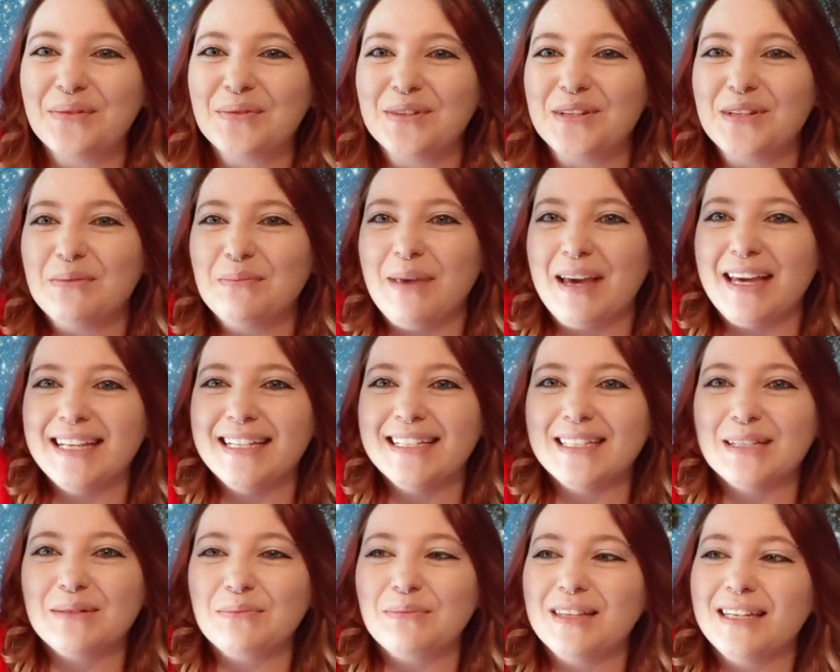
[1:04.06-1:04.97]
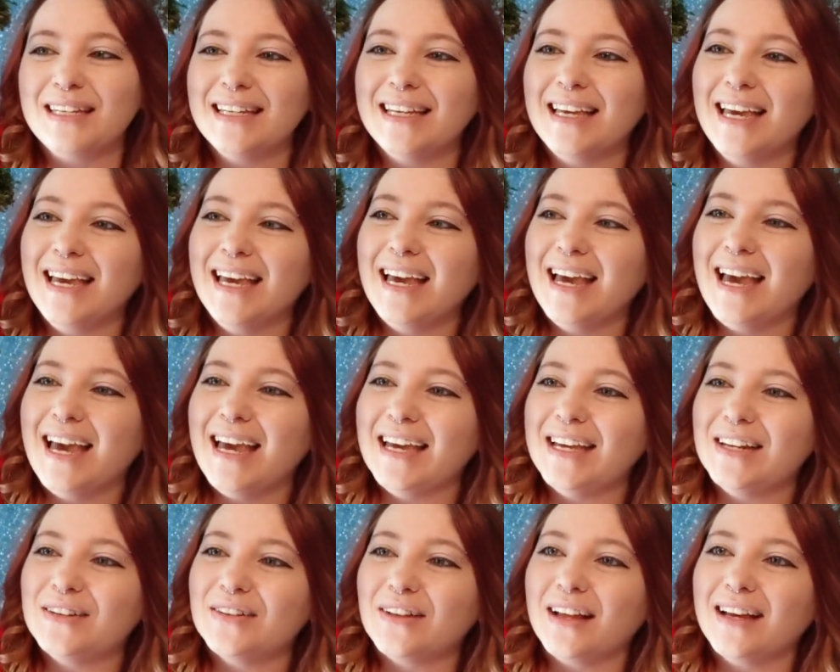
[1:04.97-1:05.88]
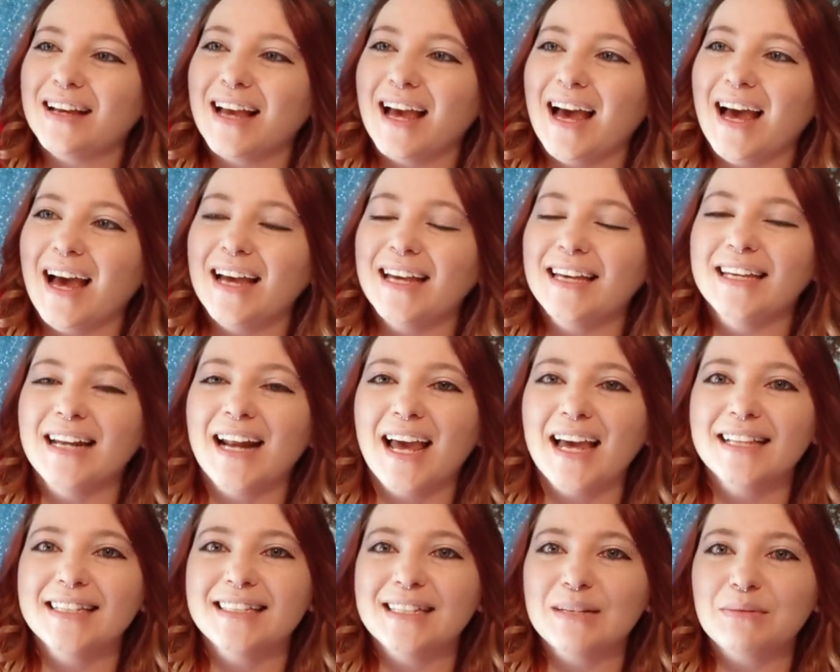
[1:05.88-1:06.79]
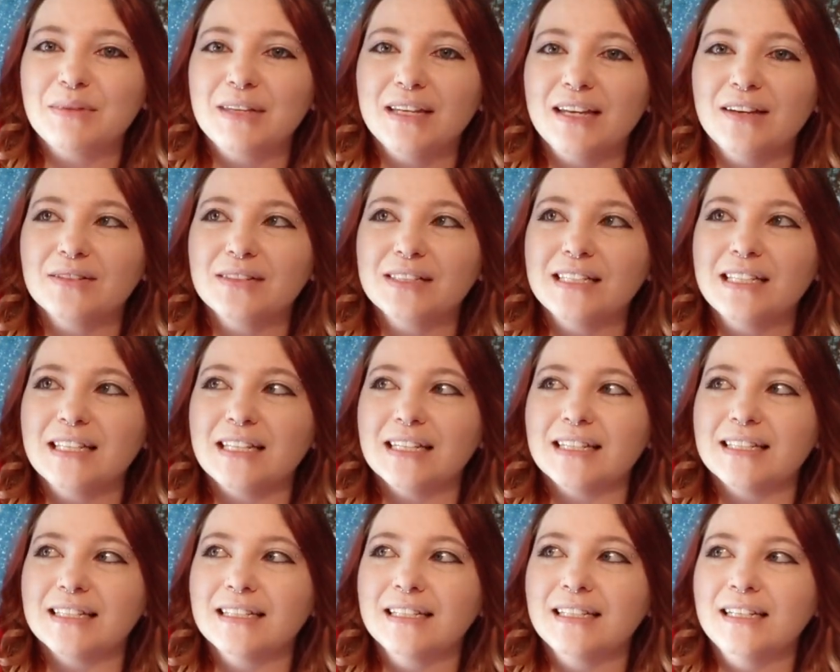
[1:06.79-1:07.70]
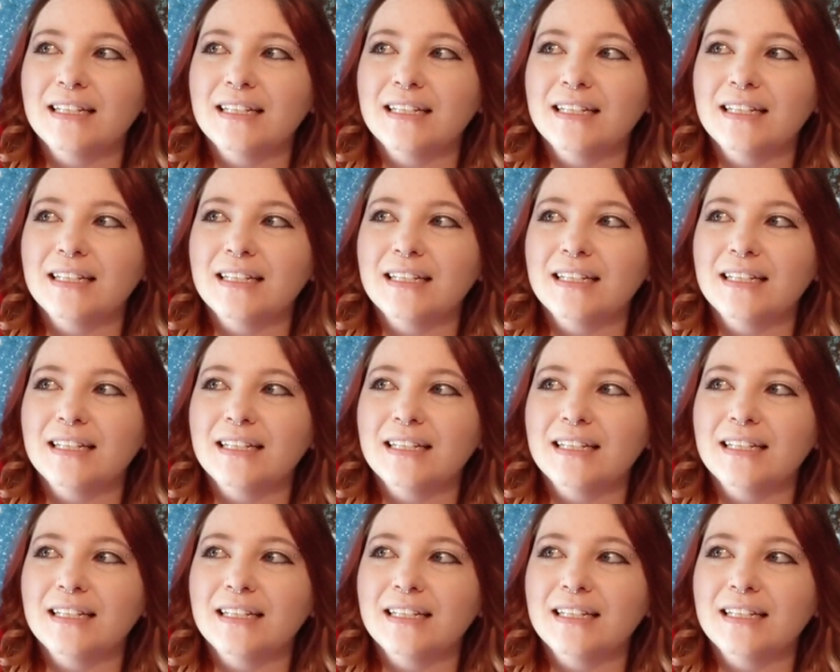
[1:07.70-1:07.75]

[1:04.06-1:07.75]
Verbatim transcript: that when you make something and you're like, I could add something else to this